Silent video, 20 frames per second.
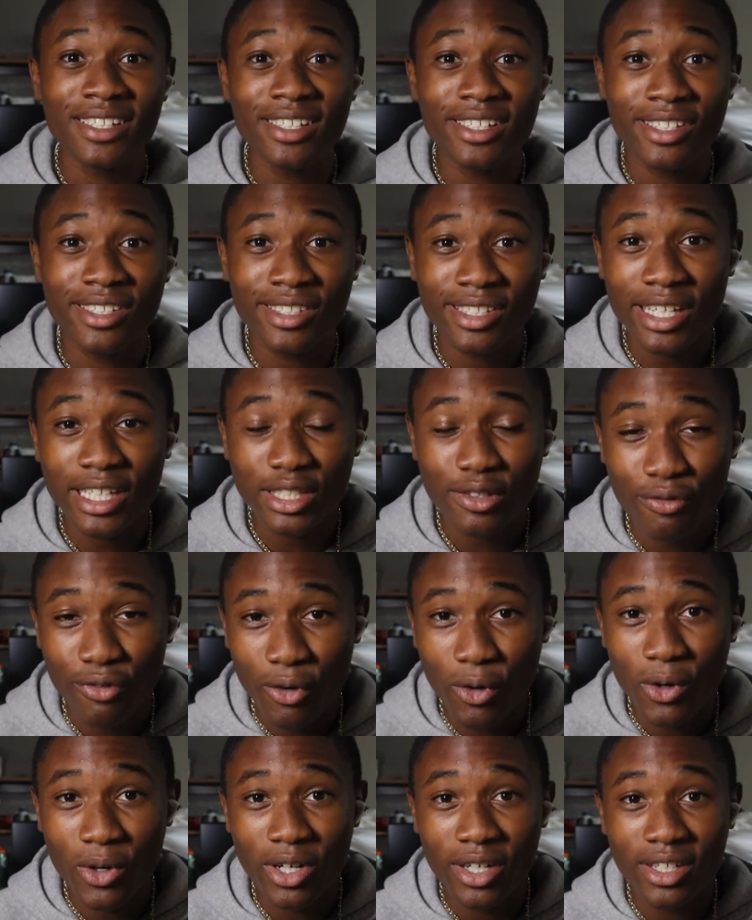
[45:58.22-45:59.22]

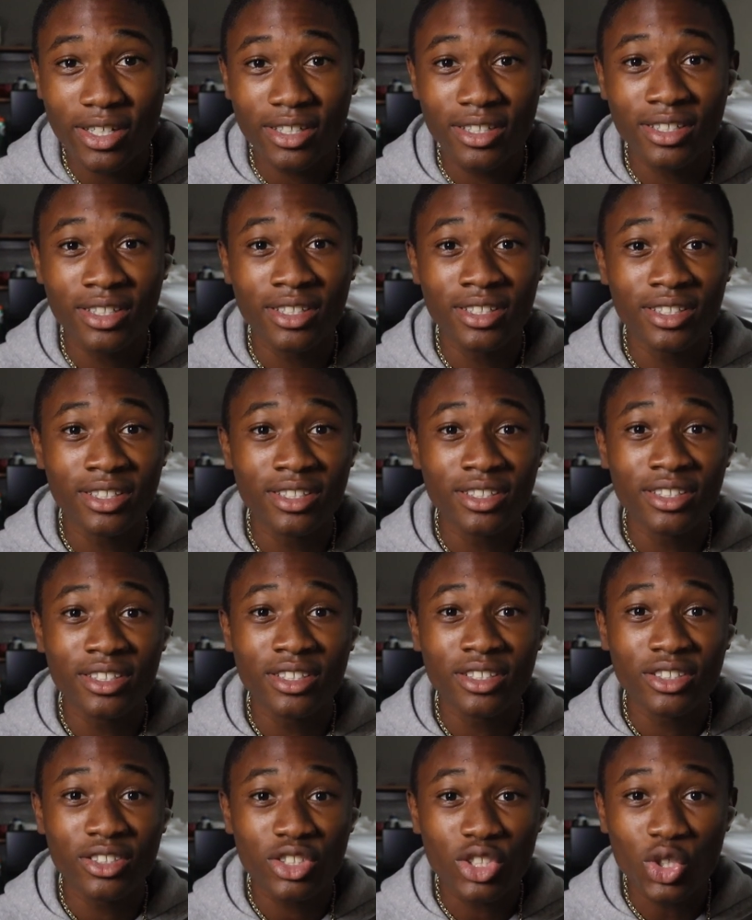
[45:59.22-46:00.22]
6'4",
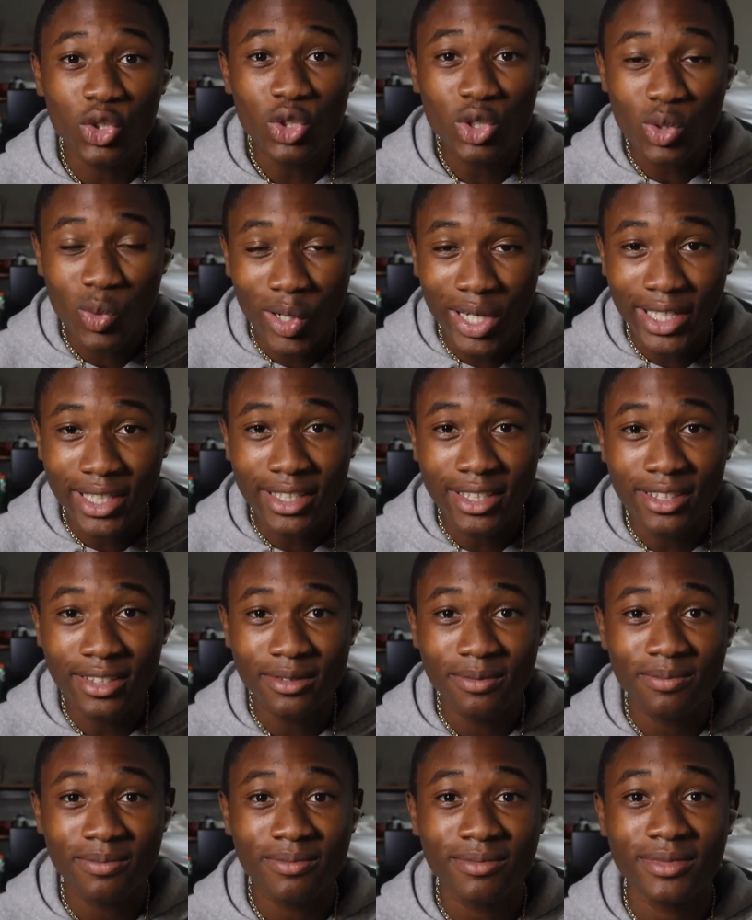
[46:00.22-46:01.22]

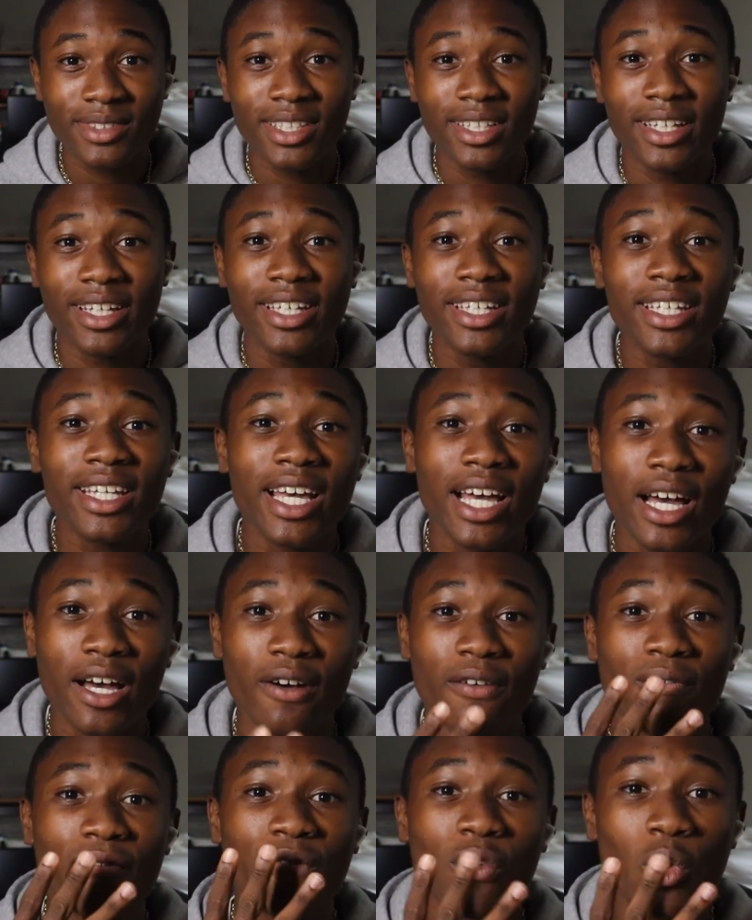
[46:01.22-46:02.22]
220, and he
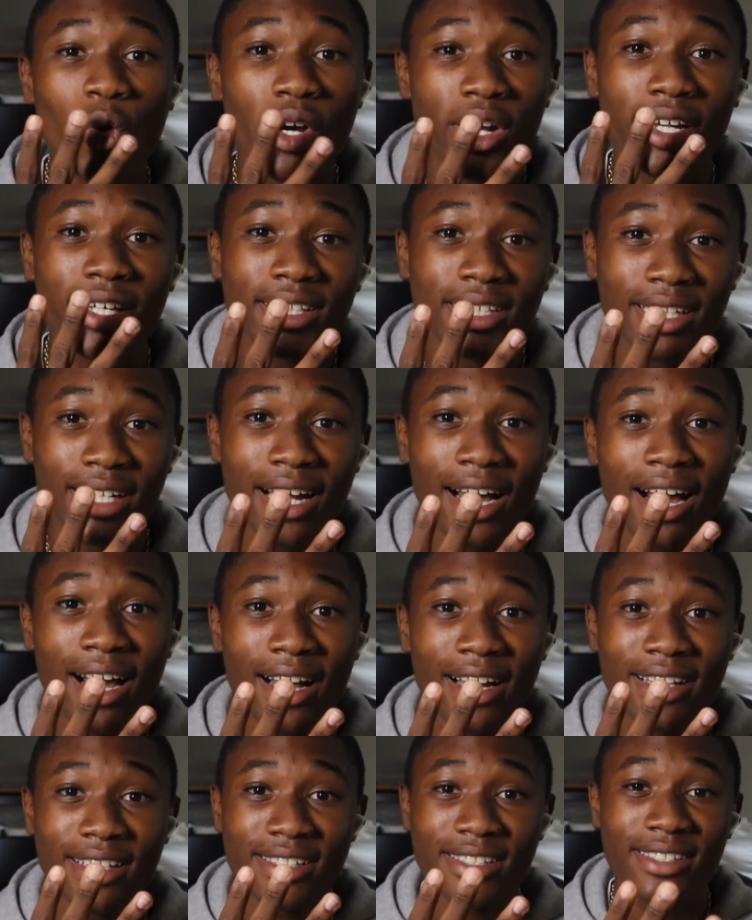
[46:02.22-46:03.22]
had four other
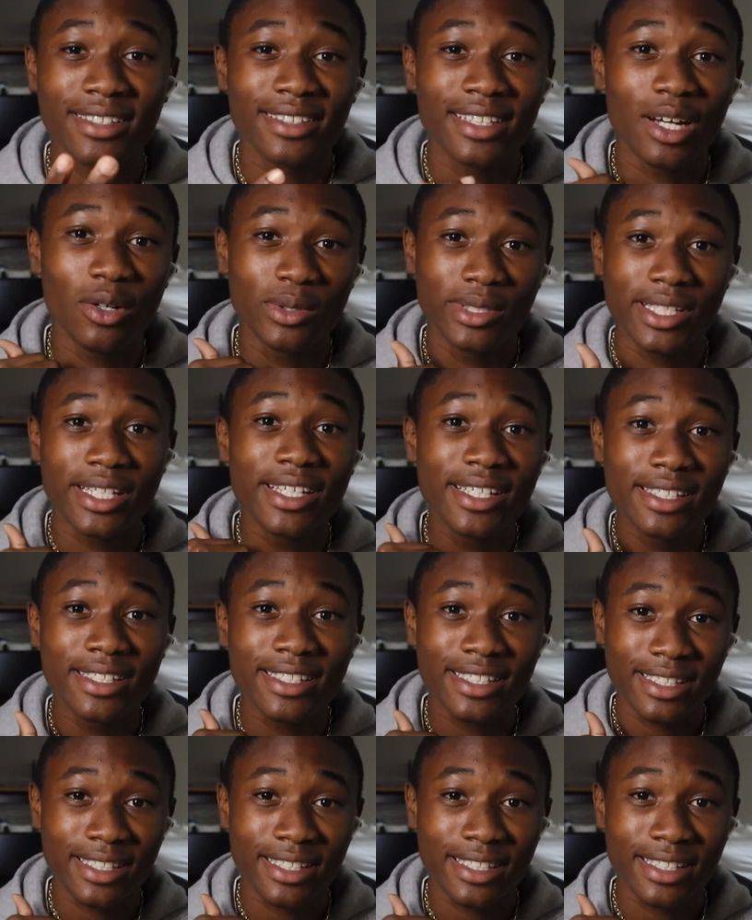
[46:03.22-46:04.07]
guys that was his